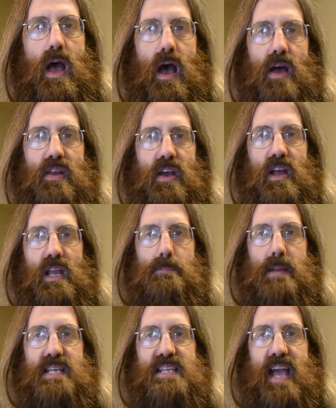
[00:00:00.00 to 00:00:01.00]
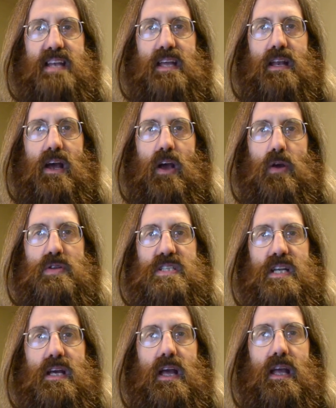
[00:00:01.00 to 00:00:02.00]
An early beachhead in a
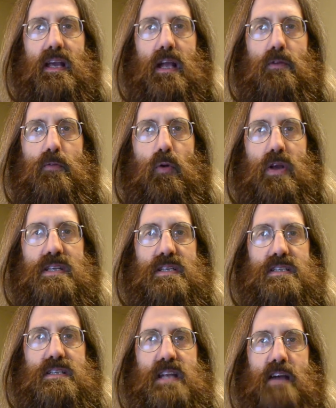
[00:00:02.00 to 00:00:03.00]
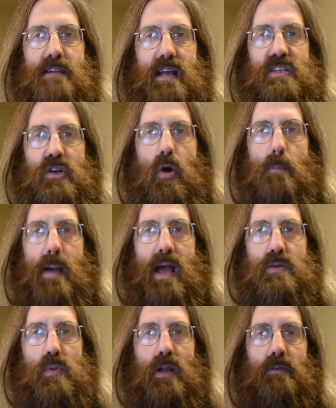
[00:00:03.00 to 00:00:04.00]
host can avoid direct
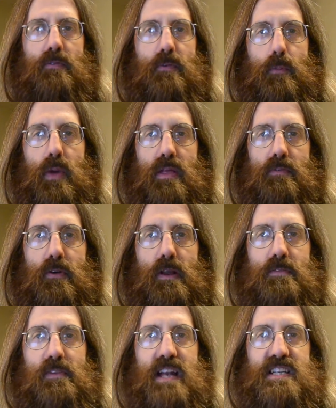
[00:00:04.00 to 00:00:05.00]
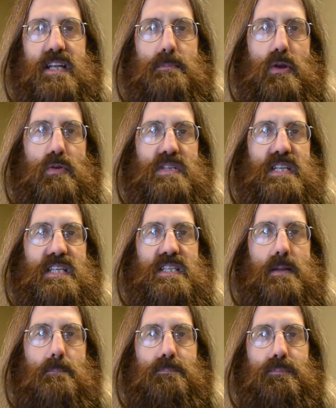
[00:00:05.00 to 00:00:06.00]
combat with a, with a fully fledged immune
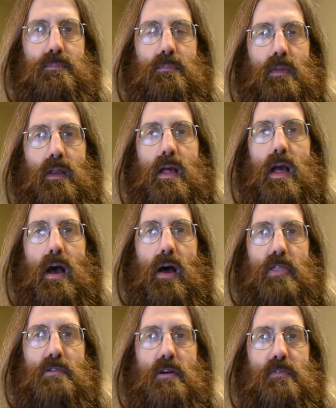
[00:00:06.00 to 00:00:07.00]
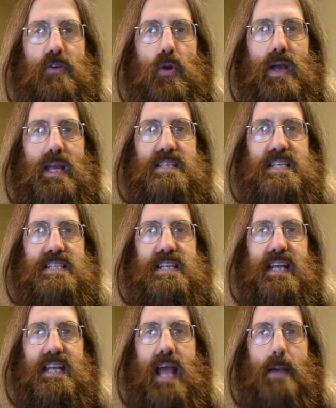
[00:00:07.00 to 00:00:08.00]
system, and there are fewer
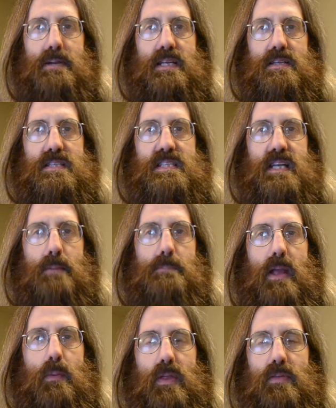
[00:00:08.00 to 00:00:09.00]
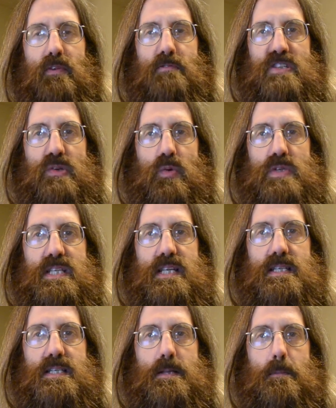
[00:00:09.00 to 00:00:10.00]
existing inhabitants to compete with for
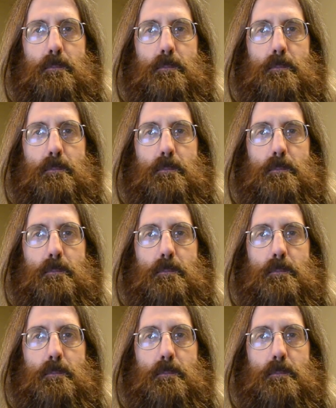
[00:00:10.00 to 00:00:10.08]
resources.